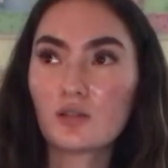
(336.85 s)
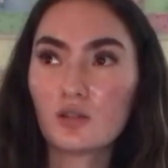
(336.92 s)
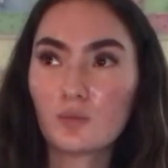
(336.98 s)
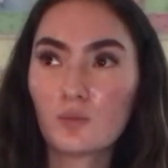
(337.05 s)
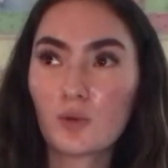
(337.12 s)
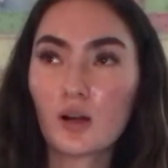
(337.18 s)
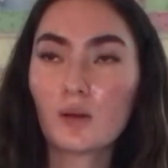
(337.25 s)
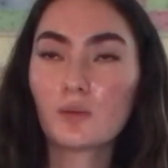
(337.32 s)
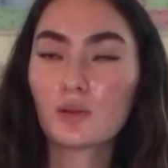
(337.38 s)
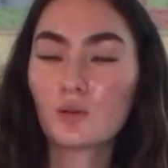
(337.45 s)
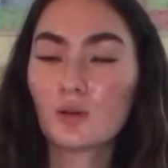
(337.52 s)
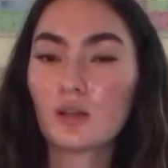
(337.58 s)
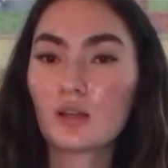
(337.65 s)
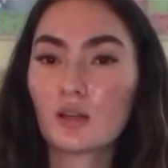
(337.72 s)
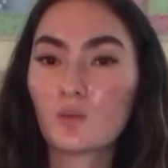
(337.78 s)
you're probably
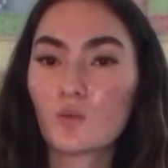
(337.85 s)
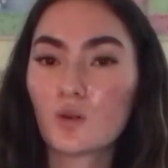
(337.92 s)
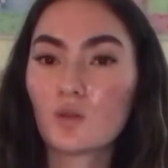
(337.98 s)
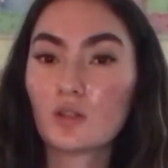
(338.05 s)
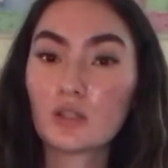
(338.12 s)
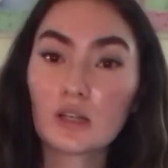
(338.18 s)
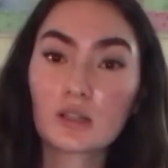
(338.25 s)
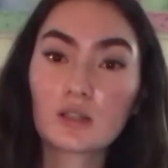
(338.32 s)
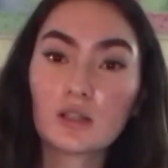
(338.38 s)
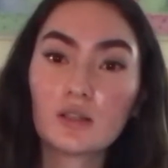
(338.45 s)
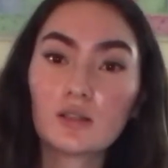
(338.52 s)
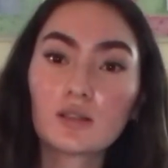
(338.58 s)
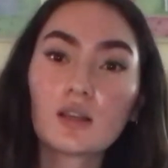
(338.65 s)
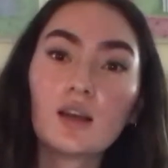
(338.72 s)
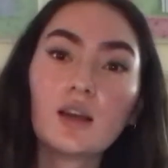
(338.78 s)
going to get more
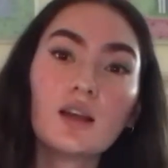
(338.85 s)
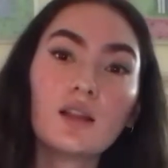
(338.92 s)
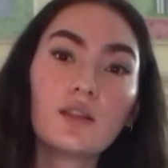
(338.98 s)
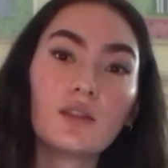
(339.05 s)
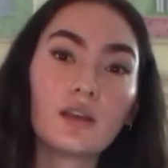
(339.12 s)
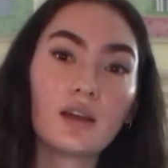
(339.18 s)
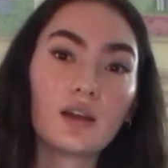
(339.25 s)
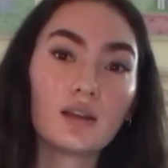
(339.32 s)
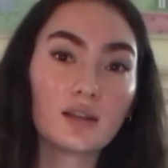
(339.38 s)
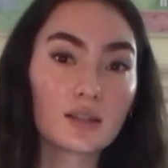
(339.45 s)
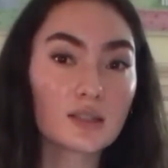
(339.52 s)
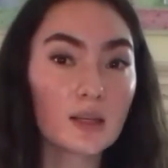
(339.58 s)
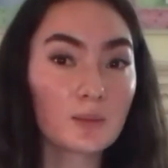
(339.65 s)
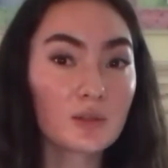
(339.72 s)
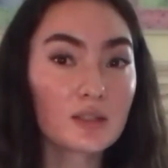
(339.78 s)
rejections than
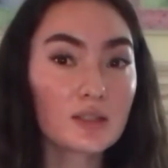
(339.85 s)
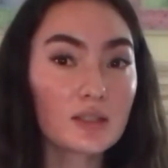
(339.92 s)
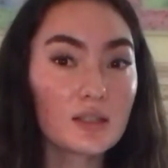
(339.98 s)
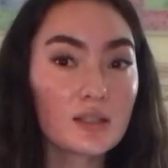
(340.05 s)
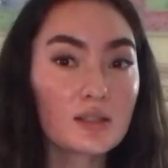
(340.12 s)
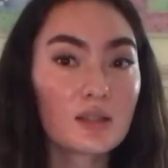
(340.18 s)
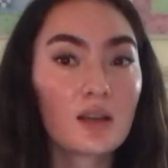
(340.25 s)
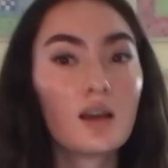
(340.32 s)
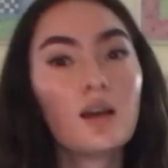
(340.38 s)
acceptances,